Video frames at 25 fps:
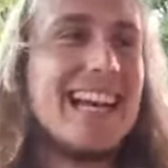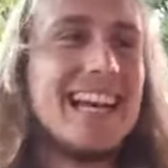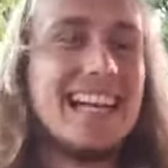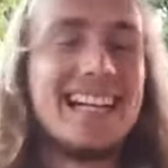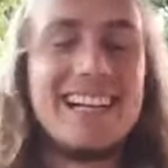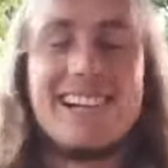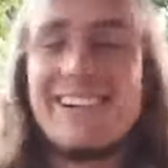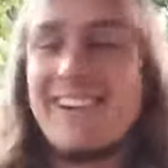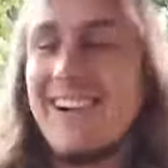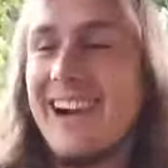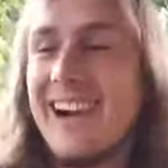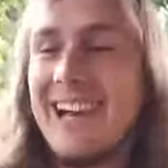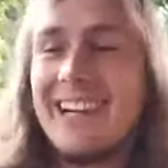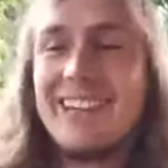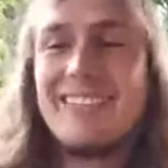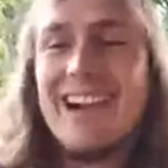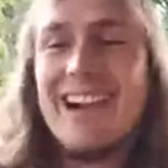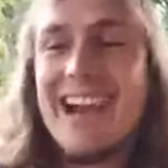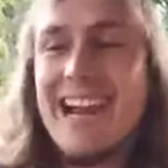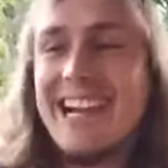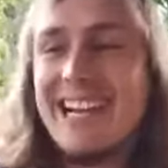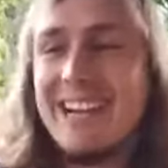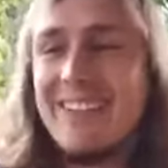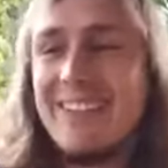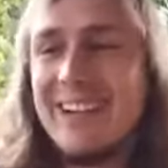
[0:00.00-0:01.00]
Great
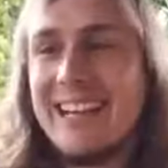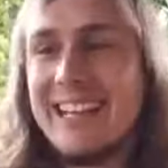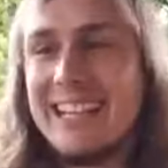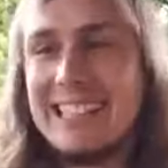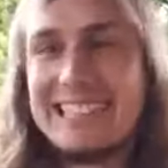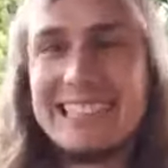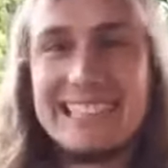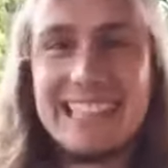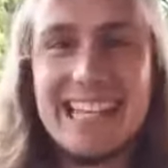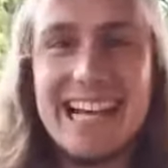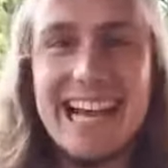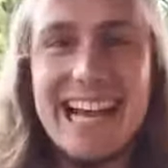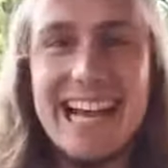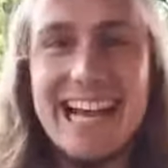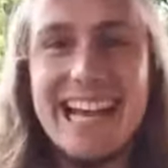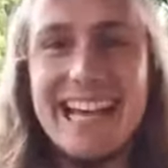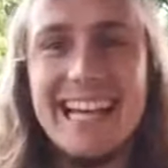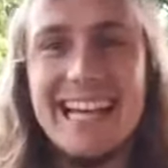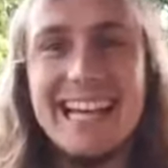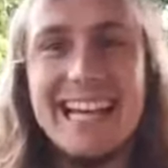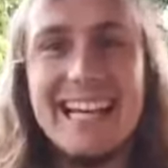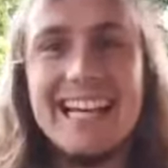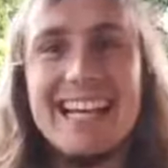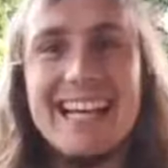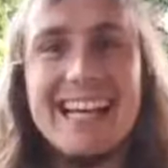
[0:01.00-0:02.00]
rainy weather today.
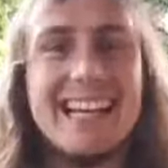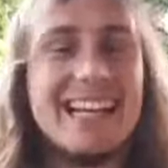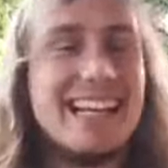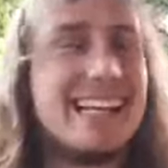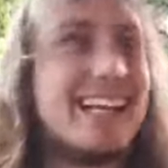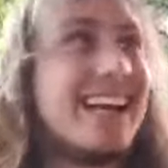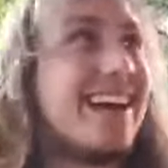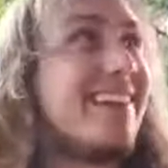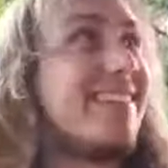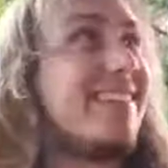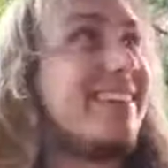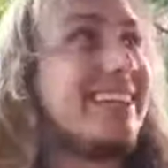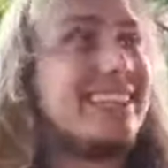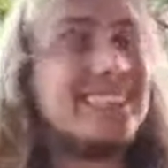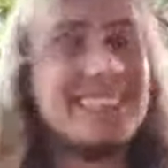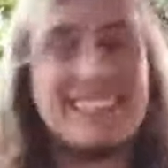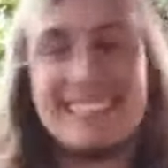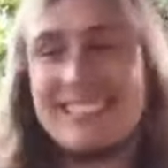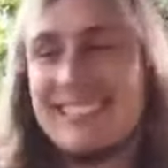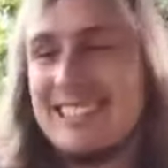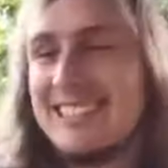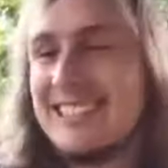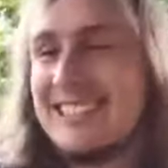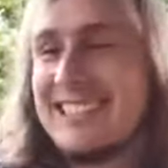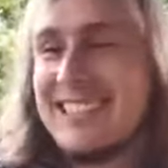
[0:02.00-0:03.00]
Lovely
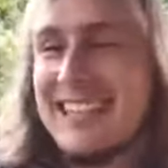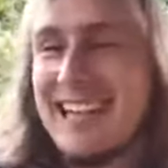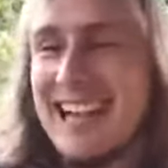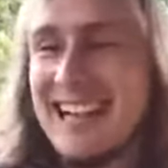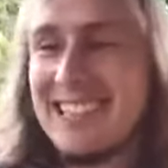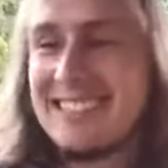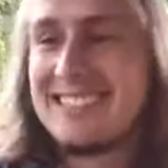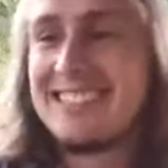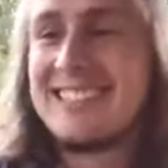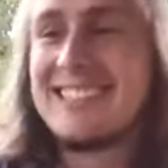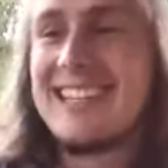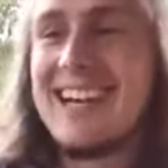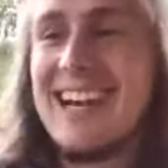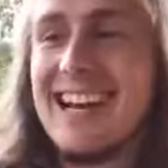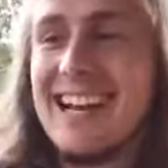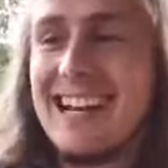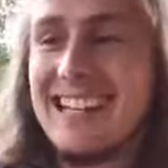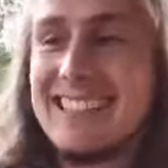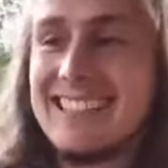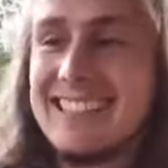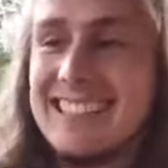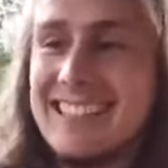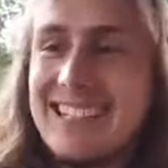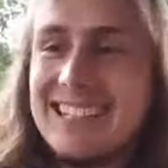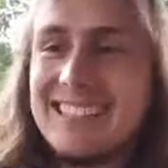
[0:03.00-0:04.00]
to sit outside.
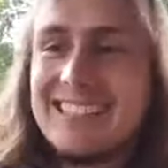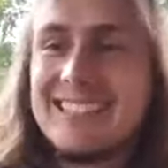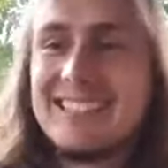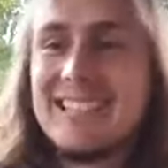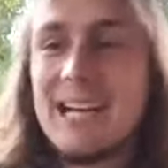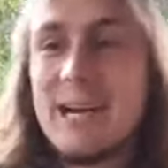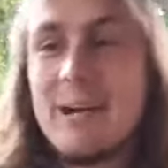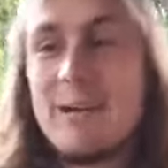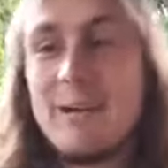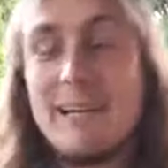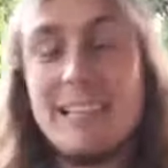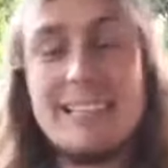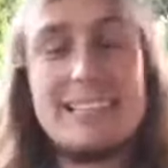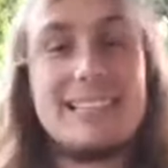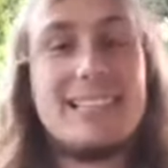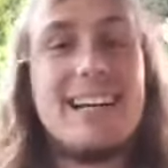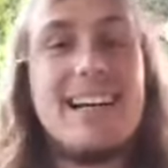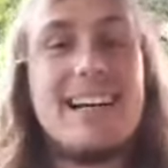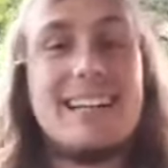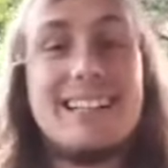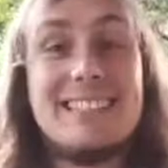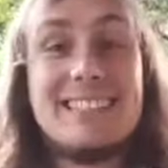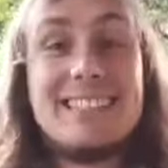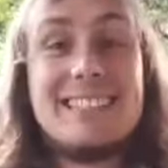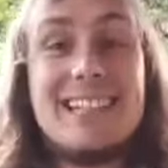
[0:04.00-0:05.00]
So we
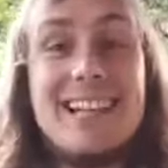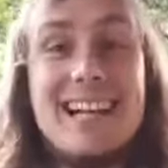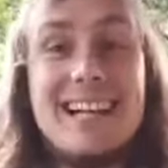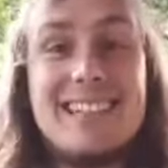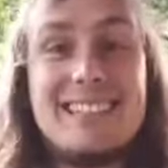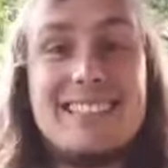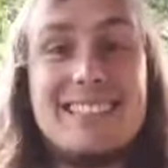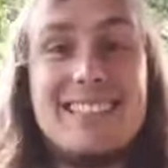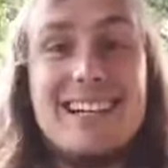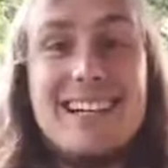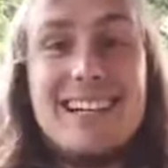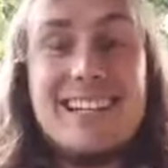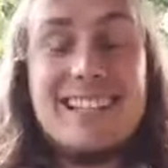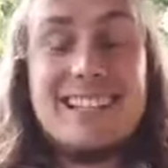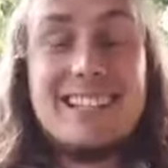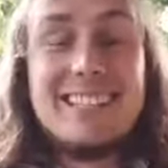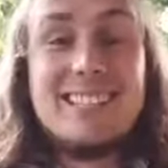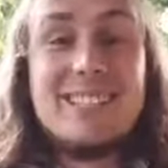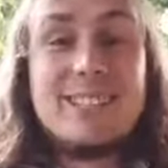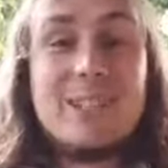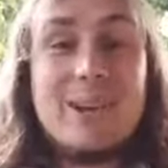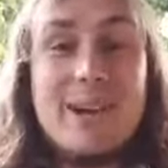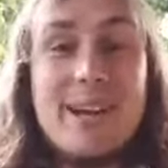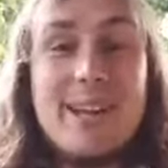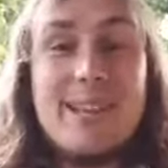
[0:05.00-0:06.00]
decided to sit outside and
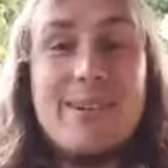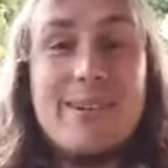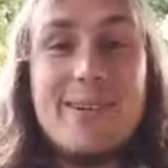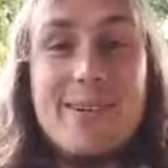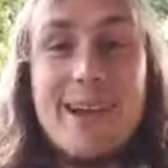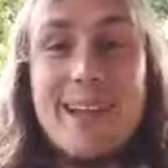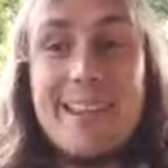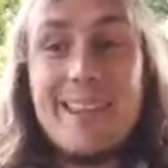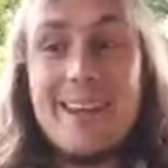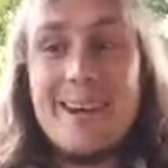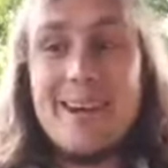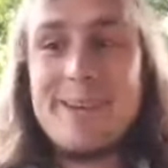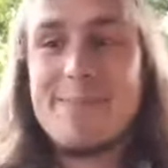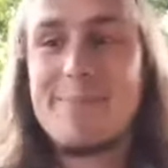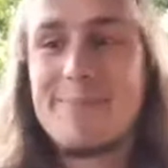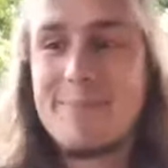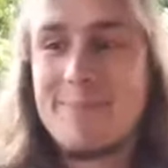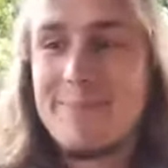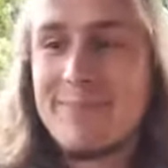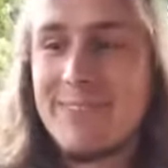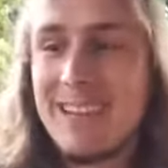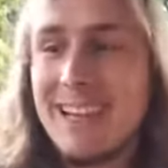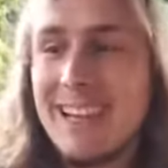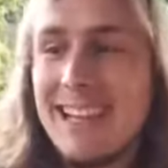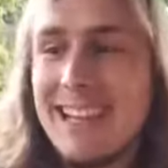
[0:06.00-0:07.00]
enjoy the weather.
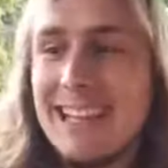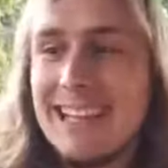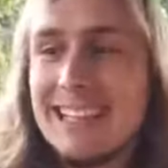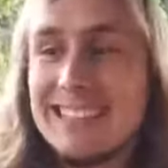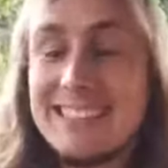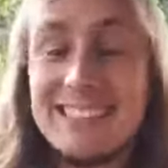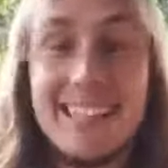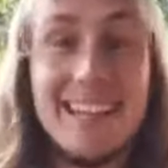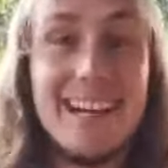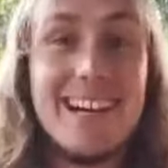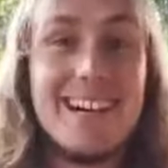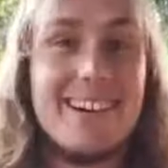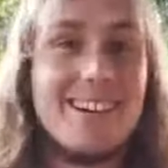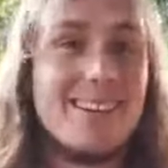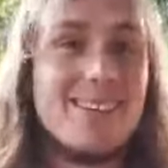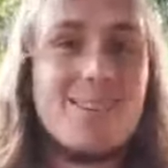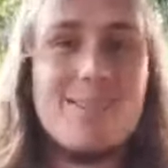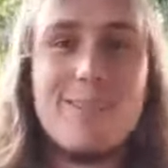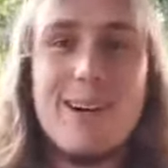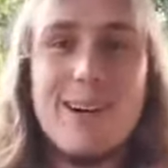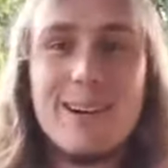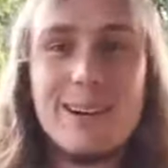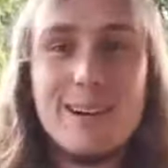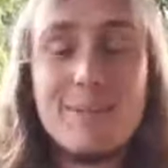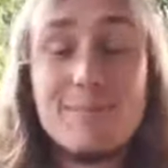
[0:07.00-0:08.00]
So
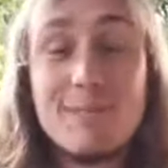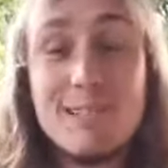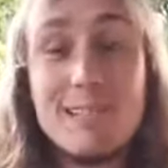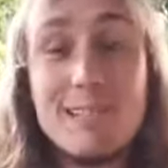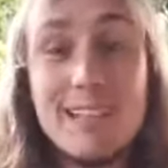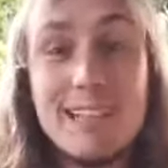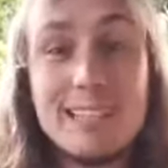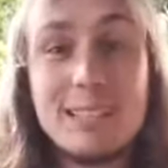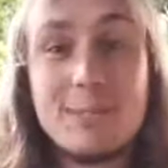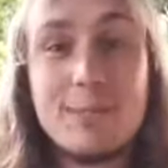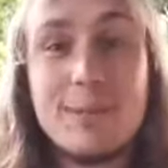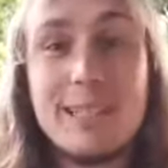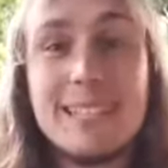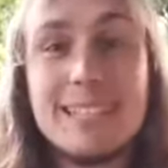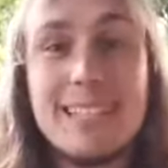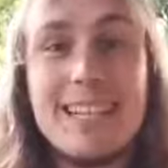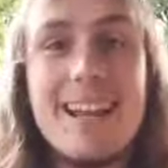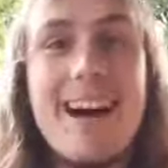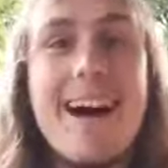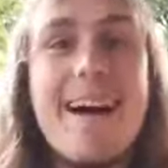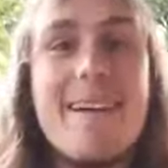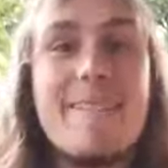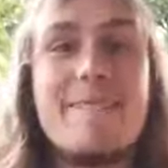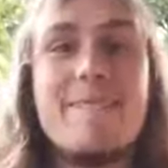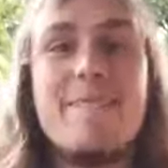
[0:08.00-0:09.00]
welcome to this week's
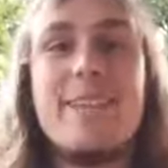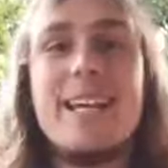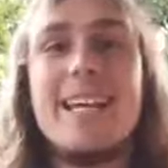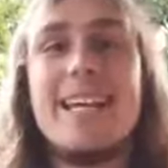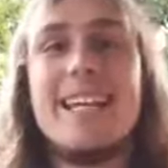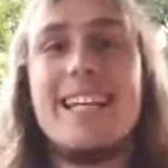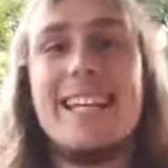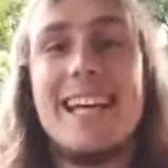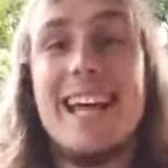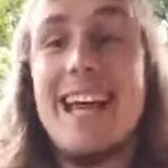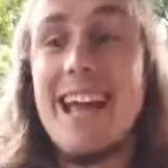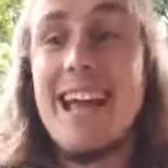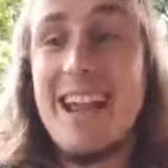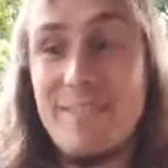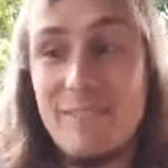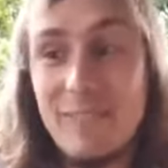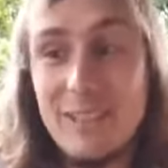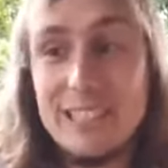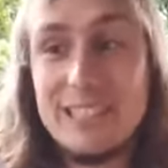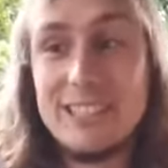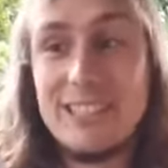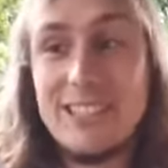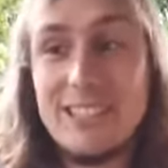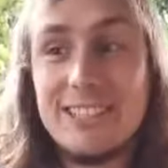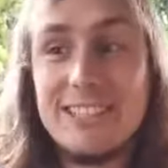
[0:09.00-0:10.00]
live feed
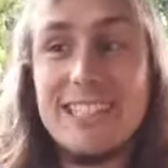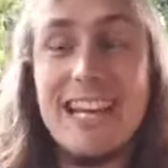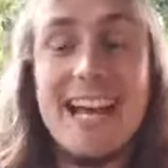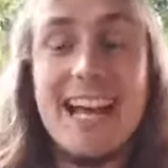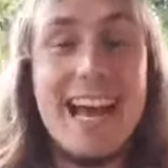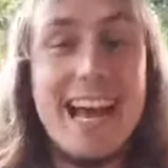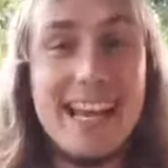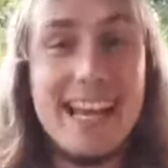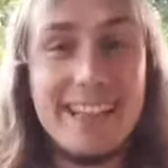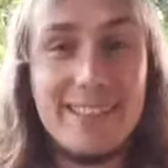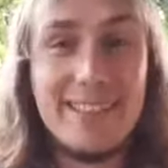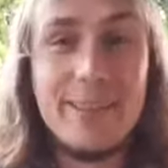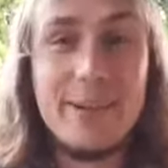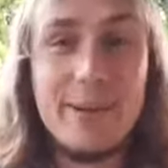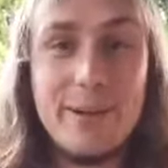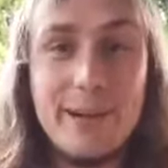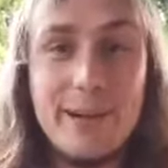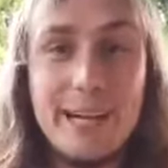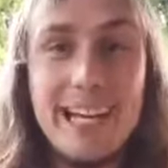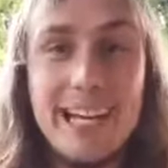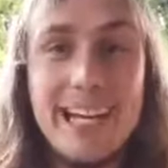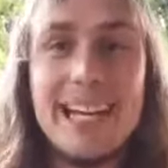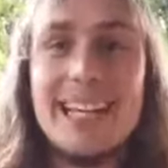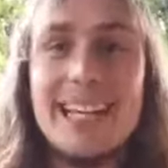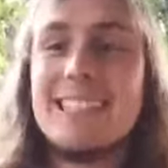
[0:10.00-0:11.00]
every Tuesday at
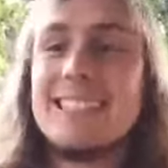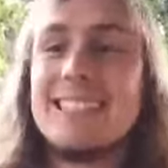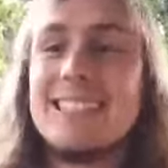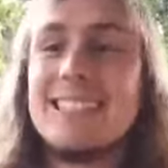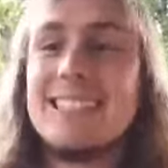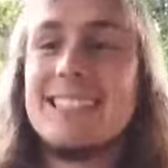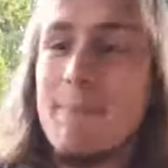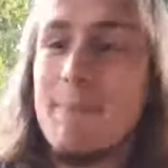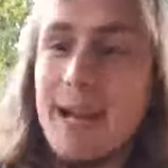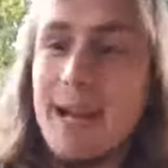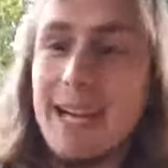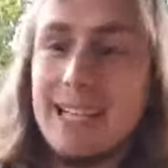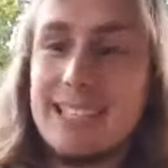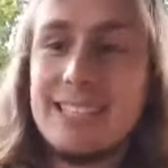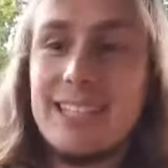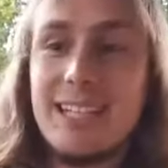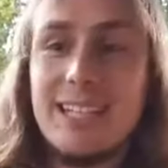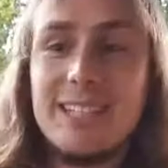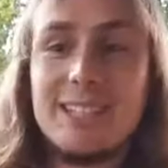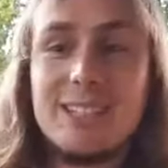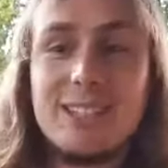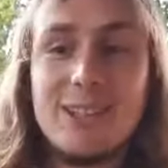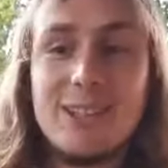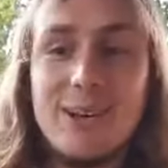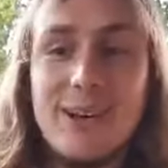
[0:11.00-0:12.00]
3. So make sure
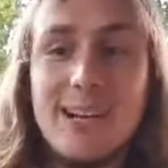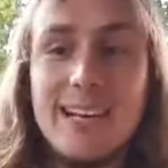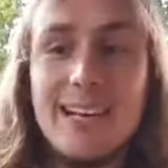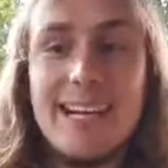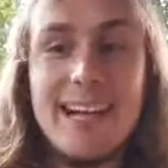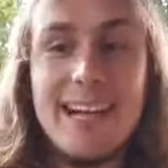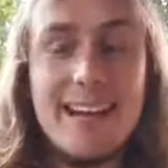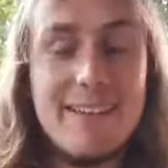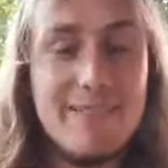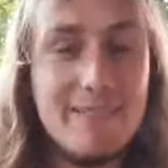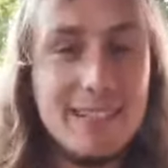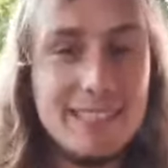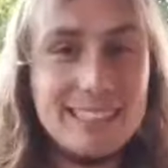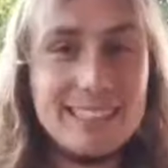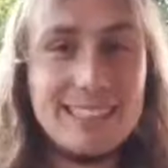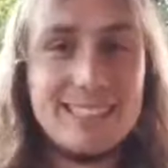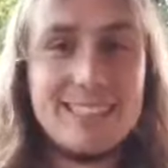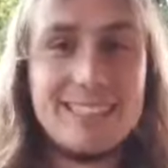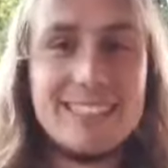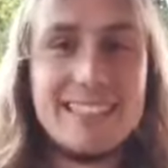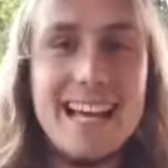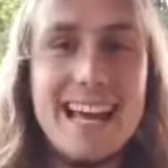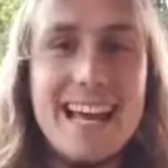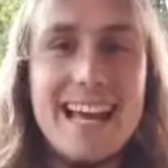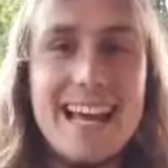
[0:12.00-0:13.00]
you join in every
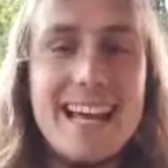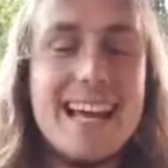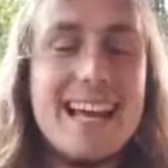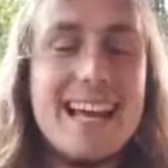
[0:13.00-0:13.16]
Tuesday.